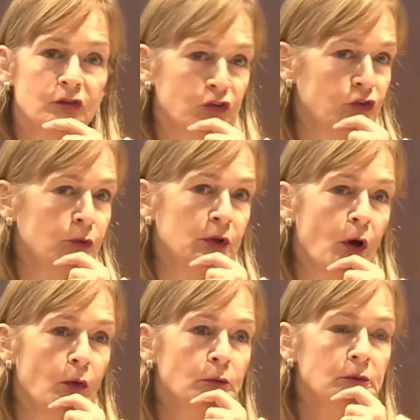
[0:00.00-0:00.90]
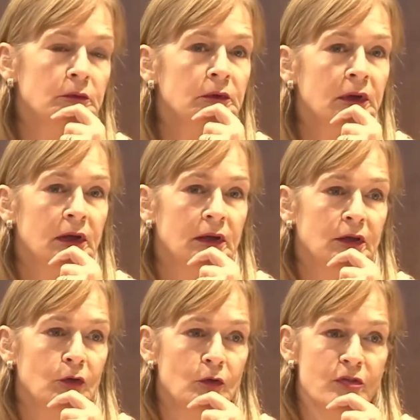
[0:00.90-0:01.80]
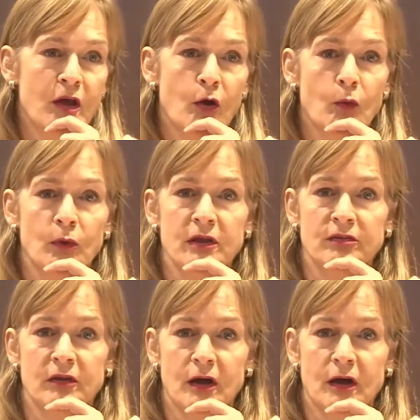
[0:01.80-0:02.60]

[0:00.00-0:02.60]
Just you alone? You're there with